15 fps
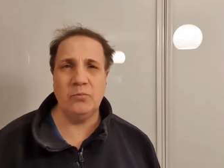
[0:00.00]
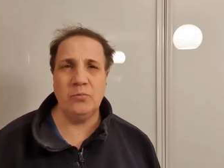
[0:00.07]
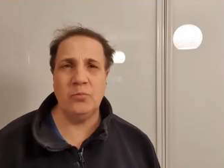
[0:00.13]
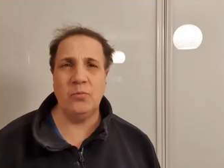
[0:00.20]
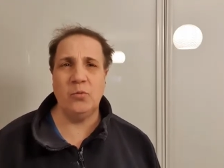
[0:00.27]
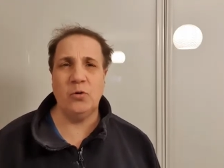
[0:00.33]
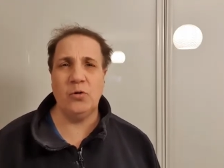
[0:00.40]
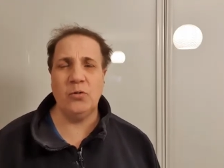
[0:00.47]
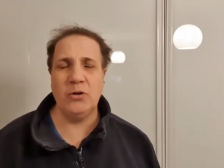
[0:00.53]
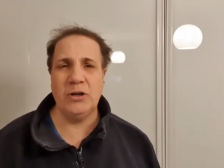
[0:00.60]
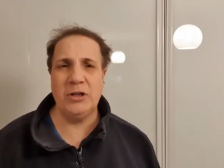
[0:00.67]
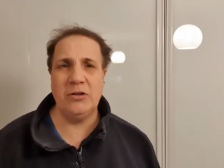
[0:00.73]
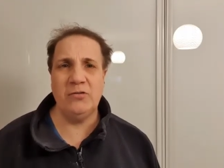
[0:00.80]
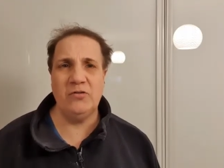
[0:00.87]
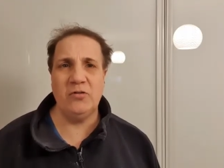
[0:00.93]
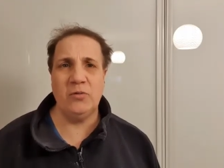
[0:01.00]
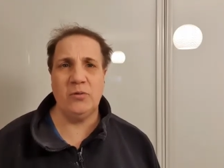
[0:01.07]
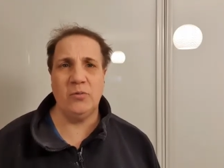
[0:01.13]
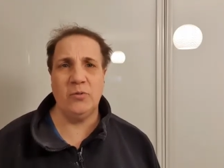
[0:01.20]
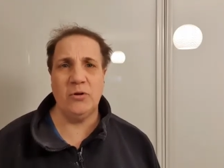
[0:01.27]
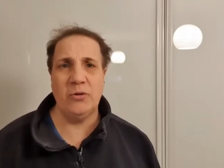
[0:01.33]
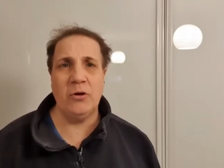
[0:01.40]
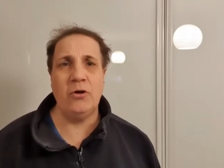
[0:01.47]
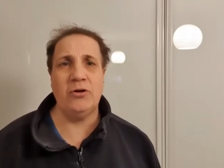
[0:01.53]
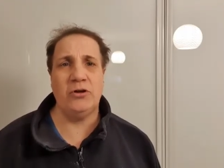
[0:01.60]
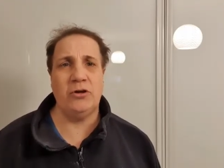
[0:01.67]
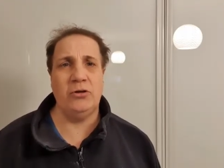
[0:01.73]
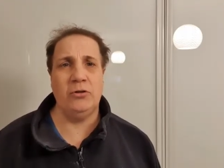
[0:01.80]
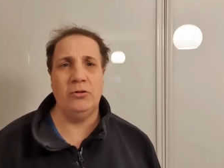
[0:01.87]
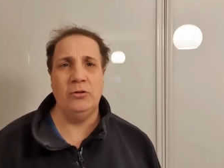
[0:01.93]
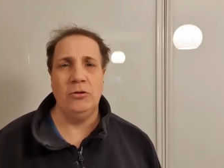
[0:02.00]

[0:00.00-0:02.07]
what, what are you doing? Where are you?